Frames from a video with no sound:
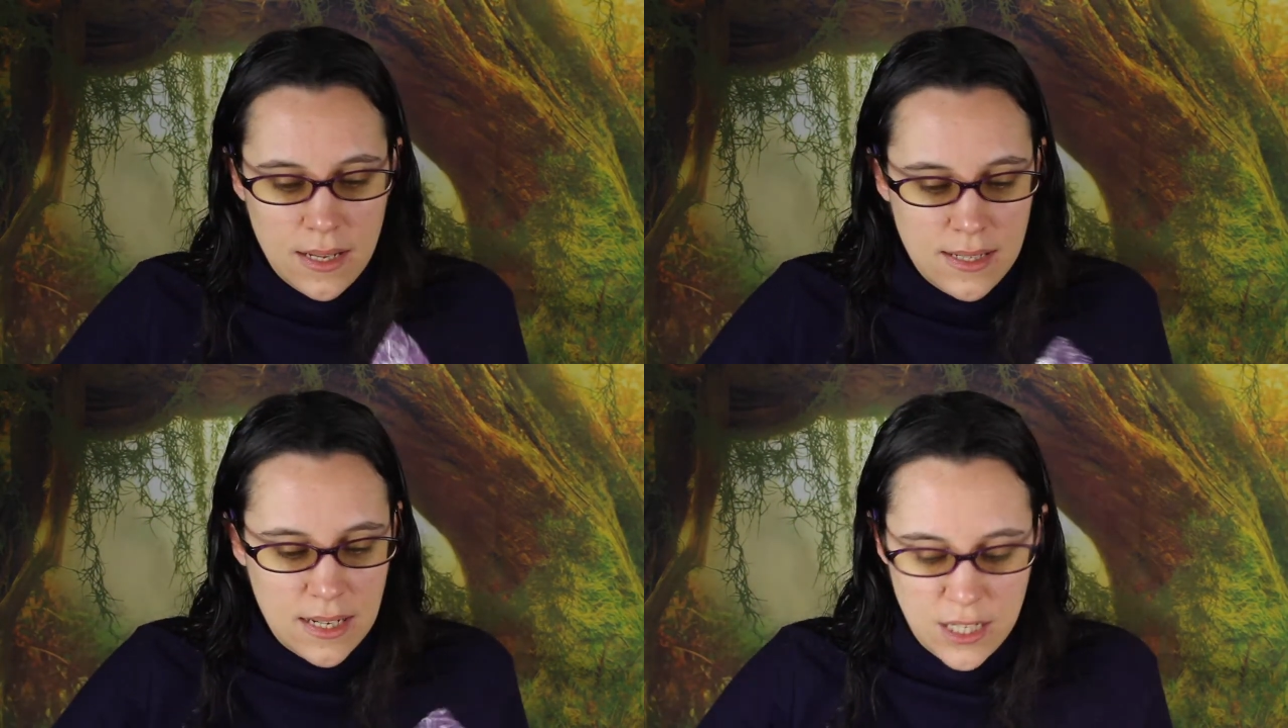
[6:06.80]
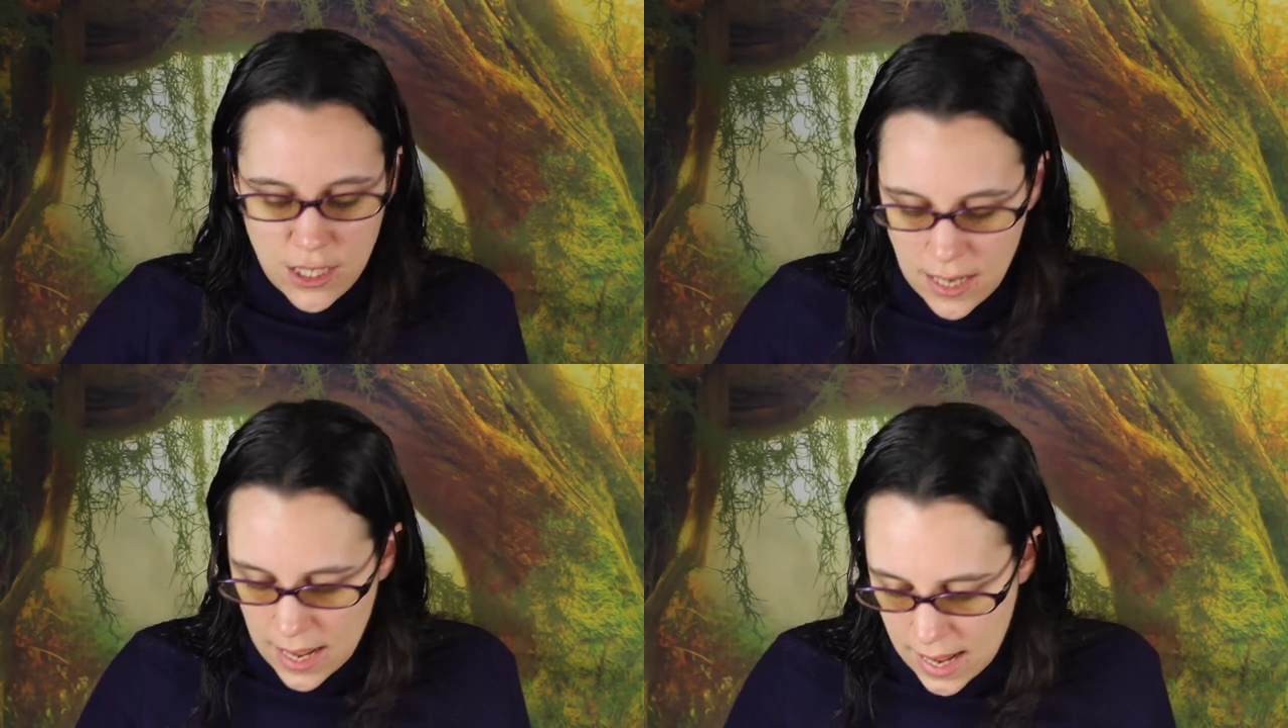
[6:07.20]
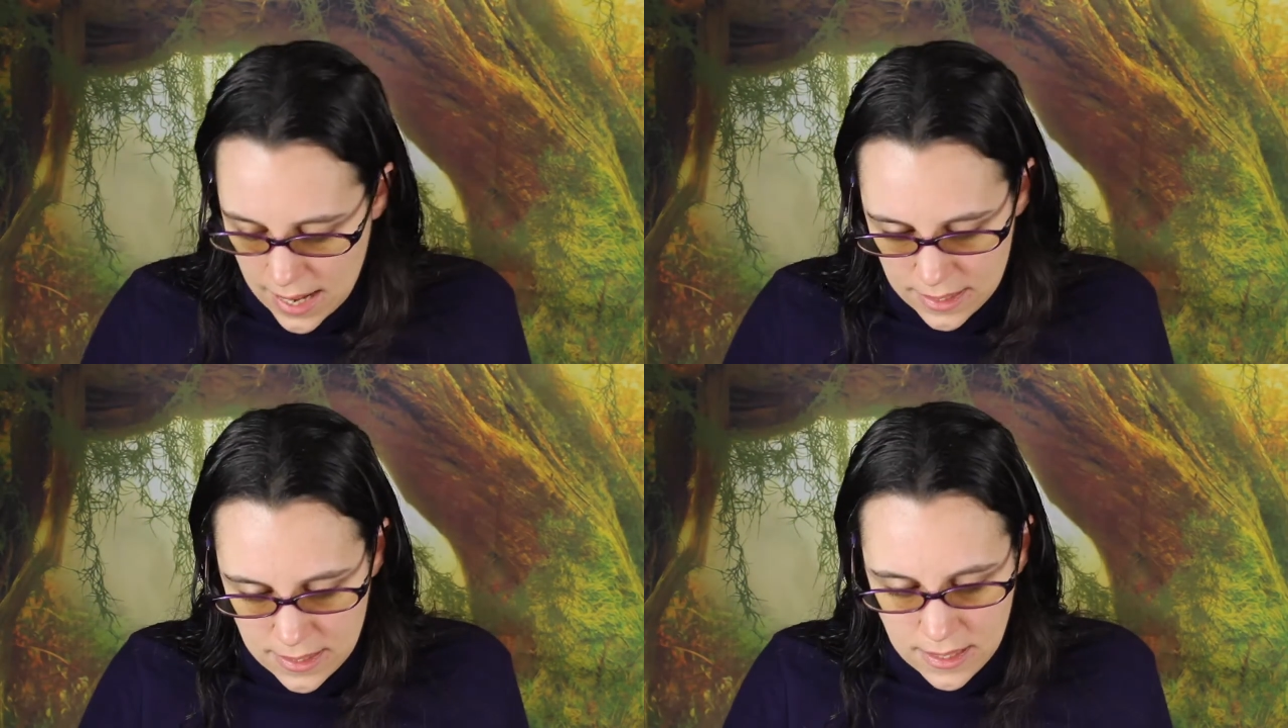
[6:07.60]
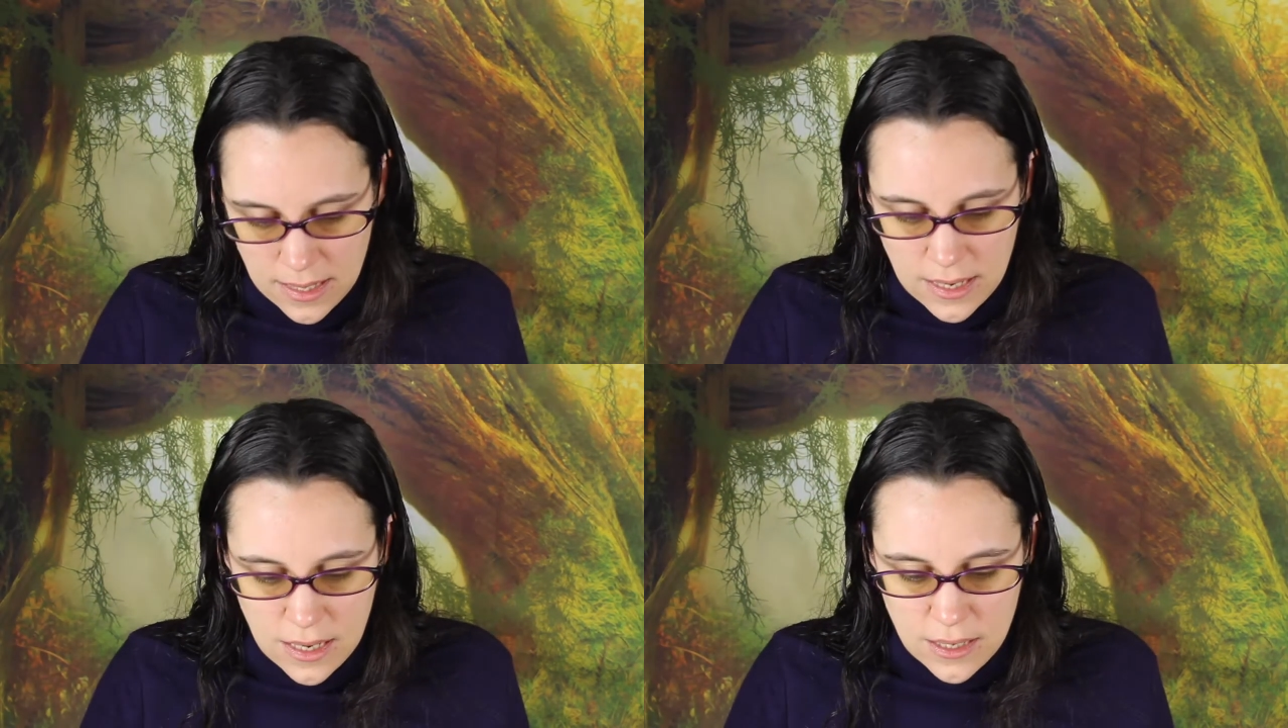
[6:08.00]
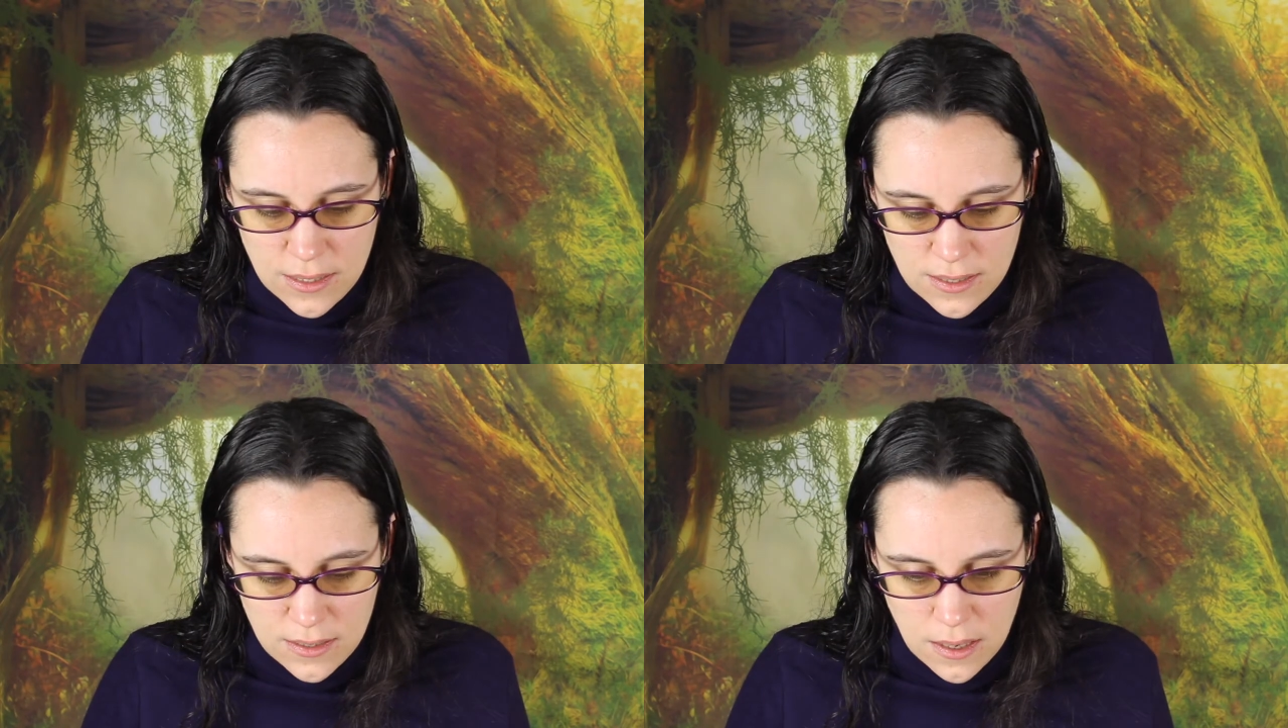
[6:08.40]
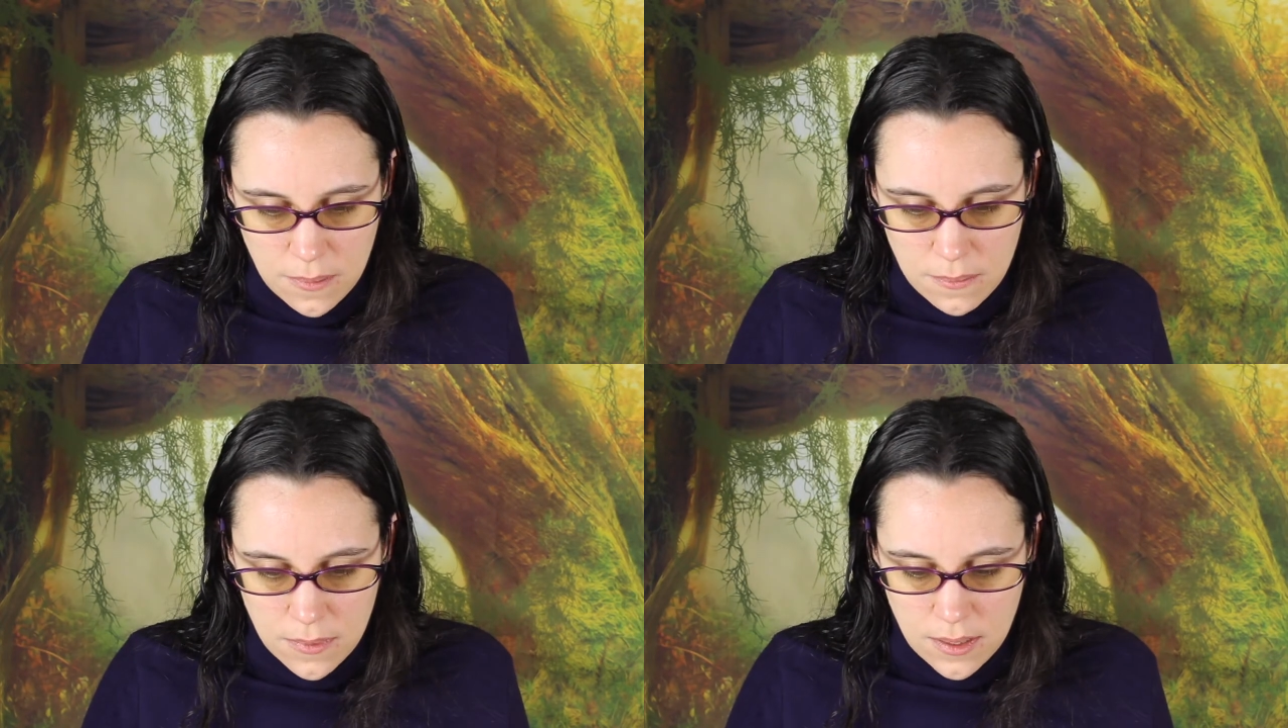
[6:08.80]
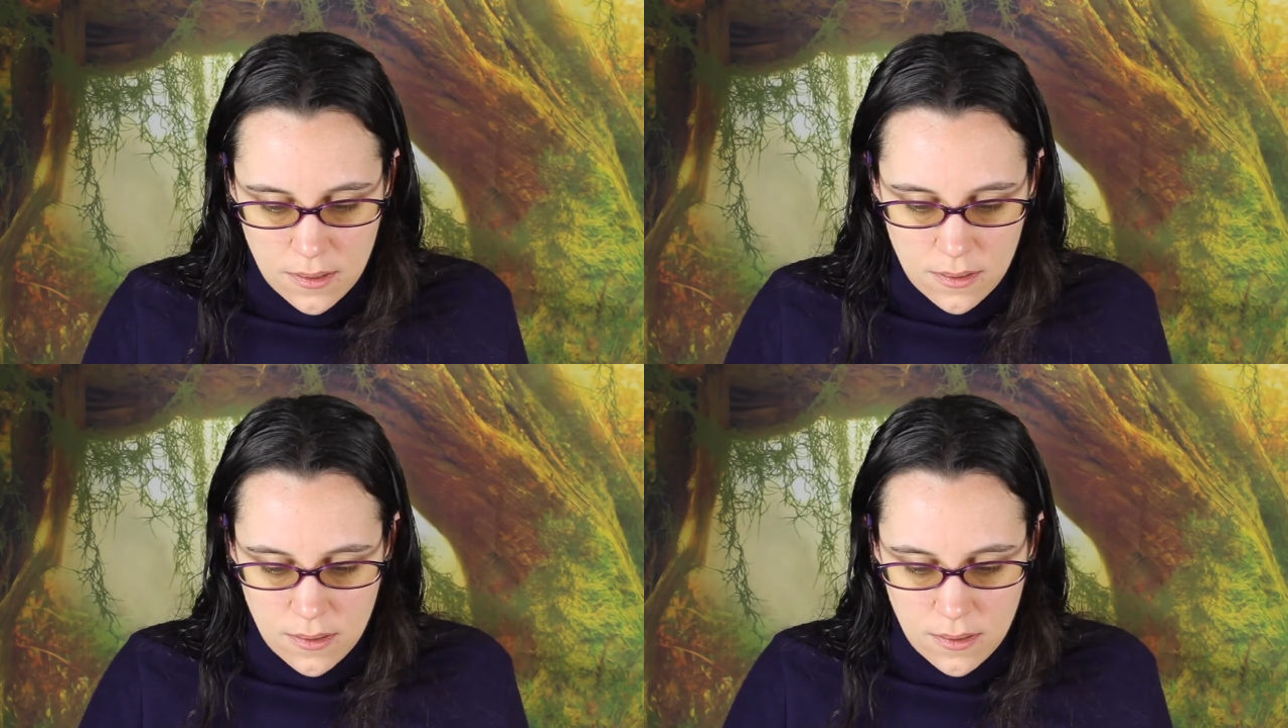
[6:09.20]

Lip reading: and then she had some